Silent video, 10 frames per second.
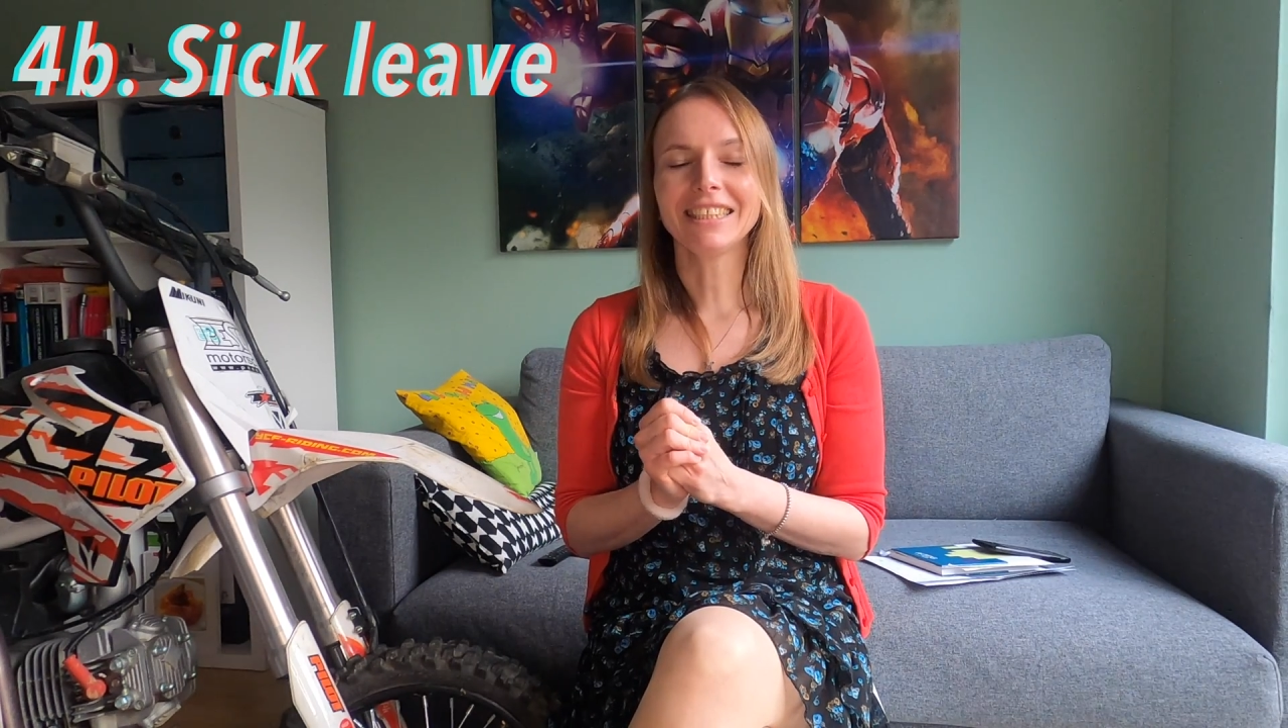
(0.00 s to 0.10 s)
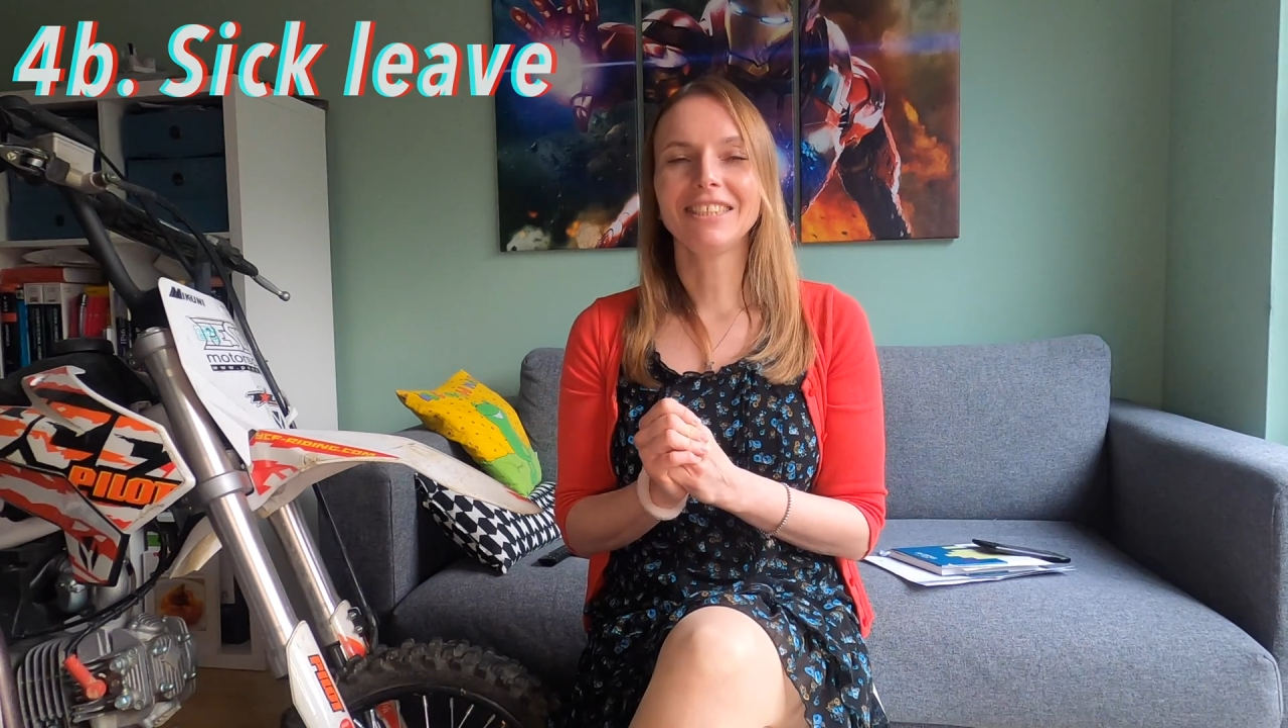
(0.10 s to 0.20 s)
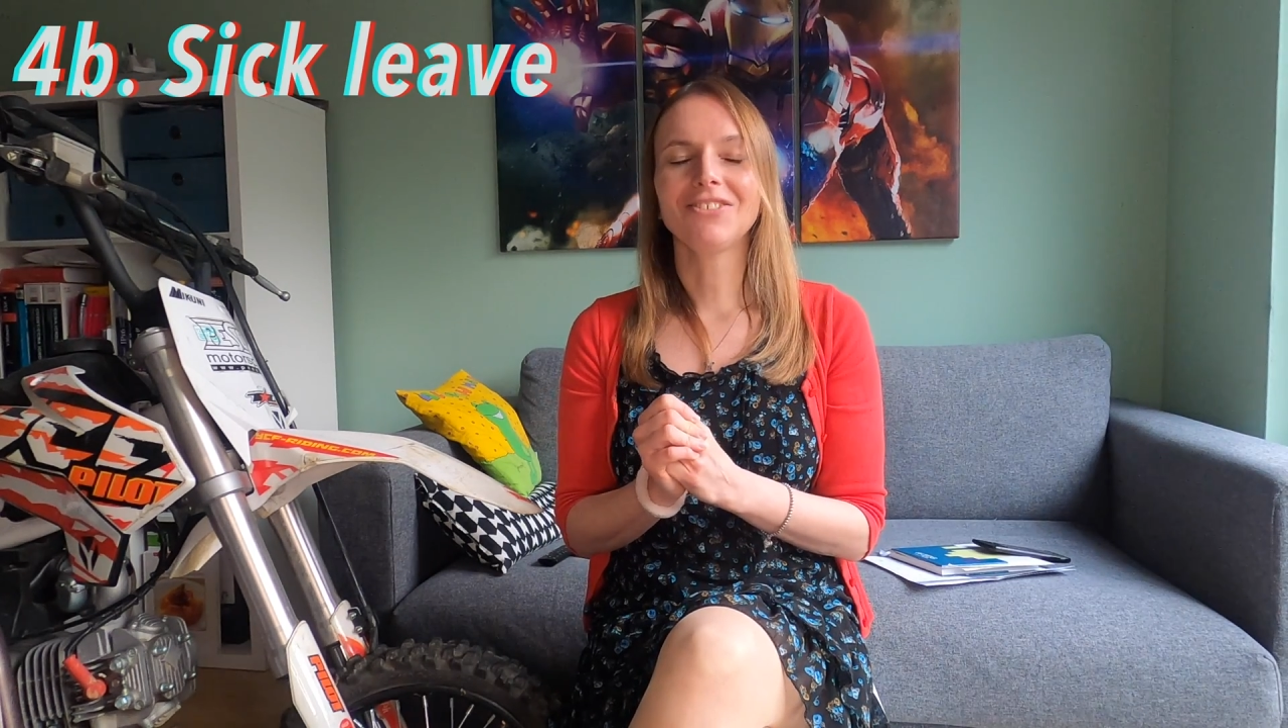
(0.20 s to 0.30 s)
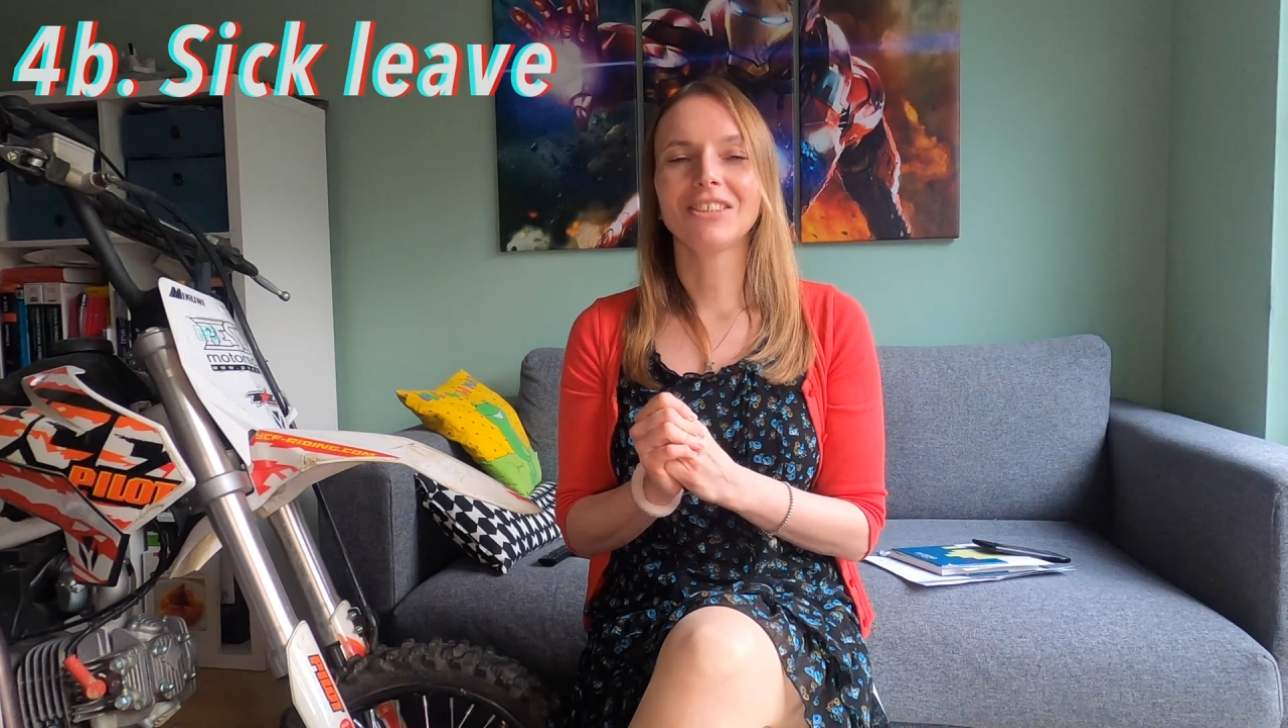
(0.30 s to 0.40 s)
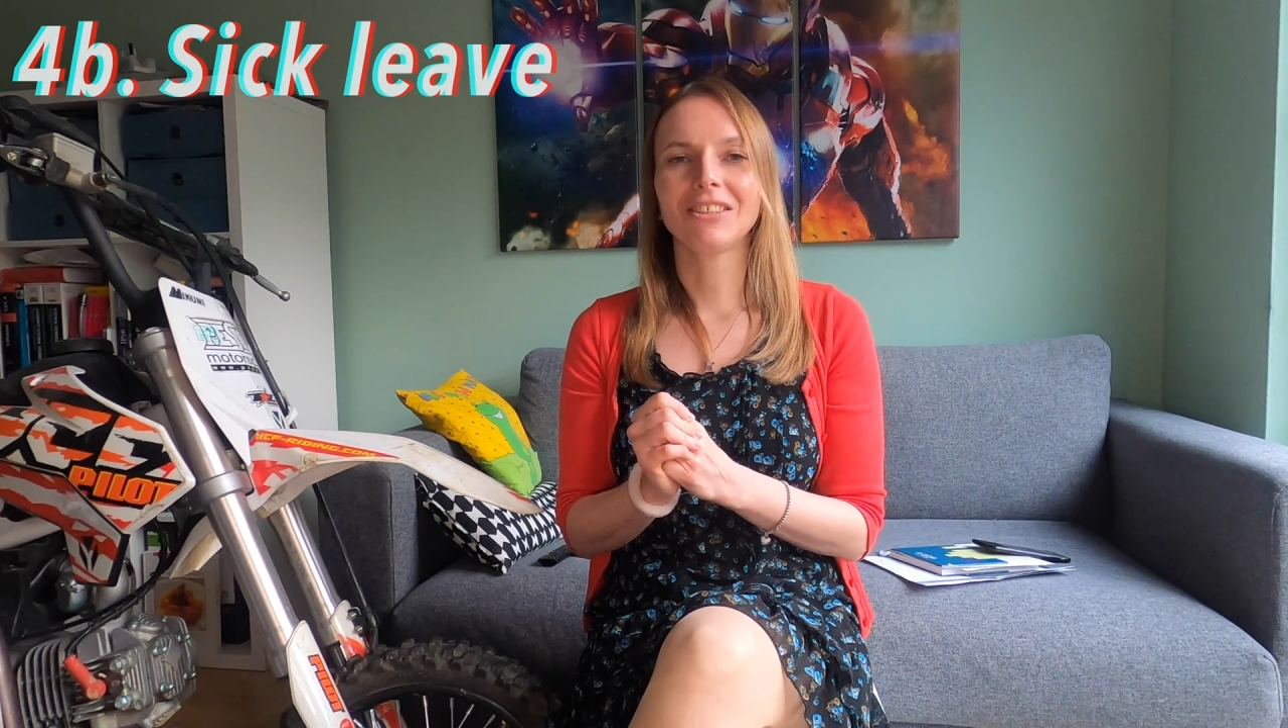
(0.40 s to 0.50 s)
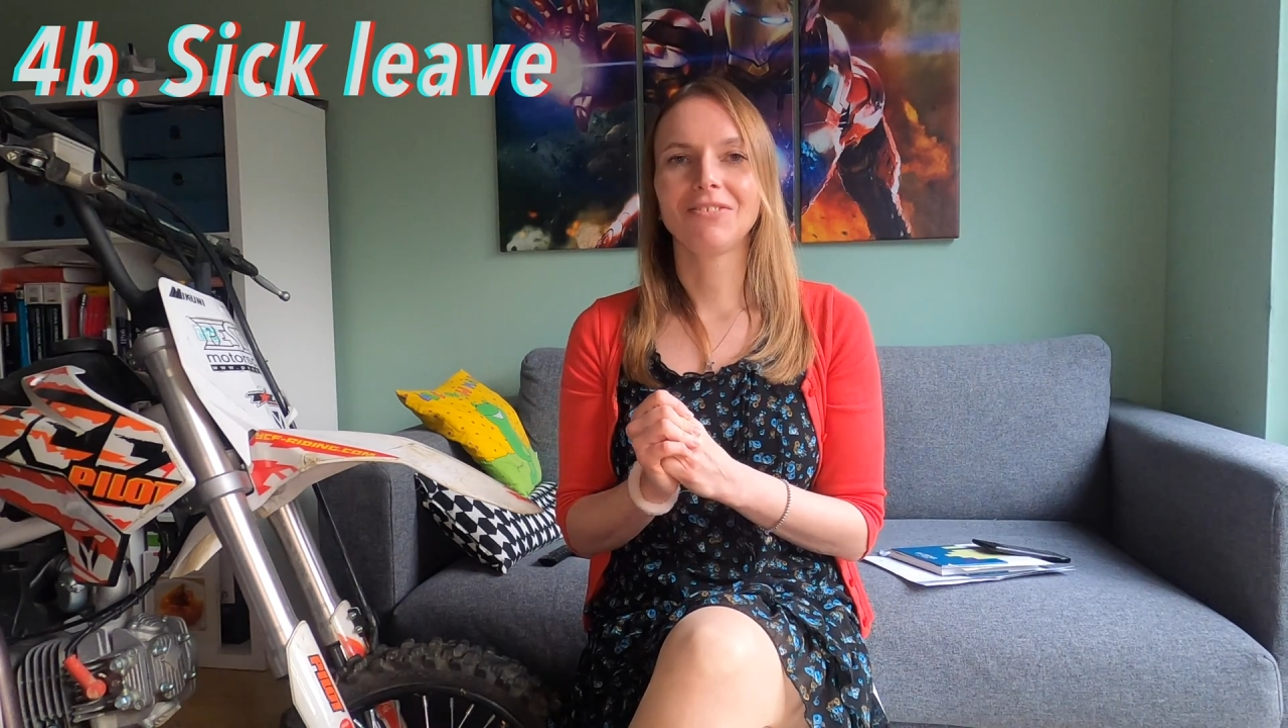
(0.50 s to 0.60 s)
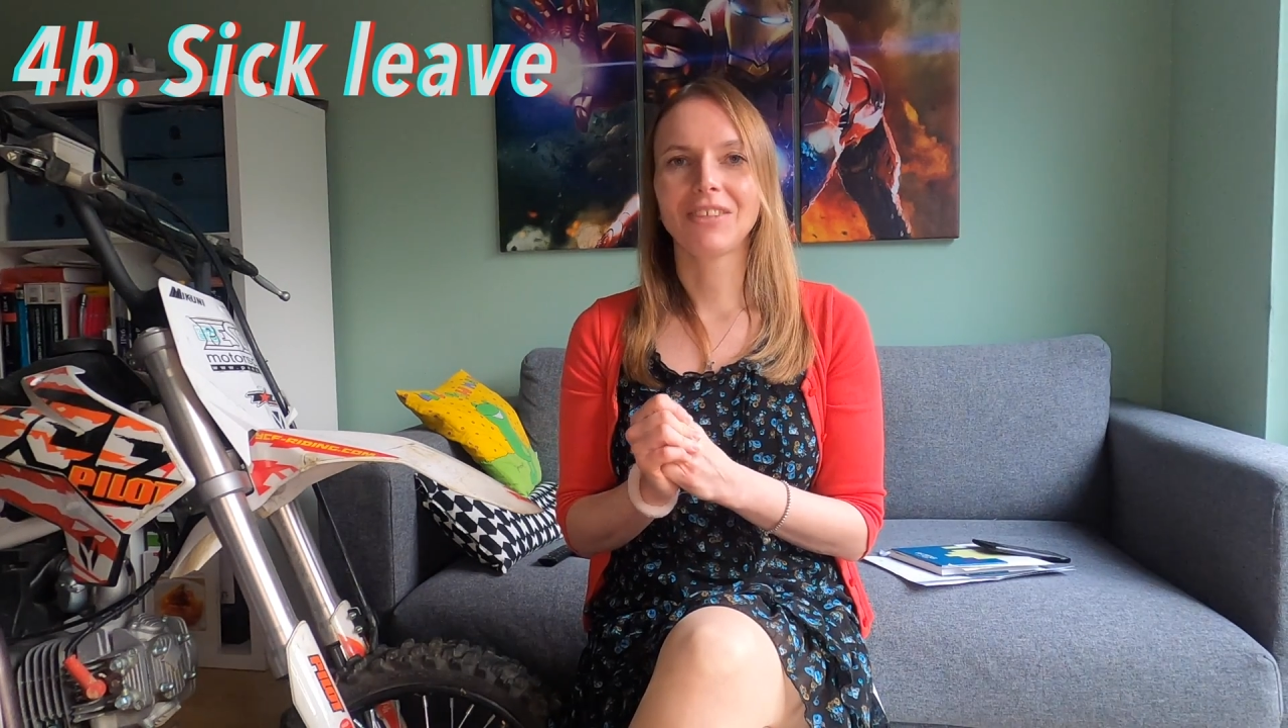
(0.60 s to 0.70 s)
interesting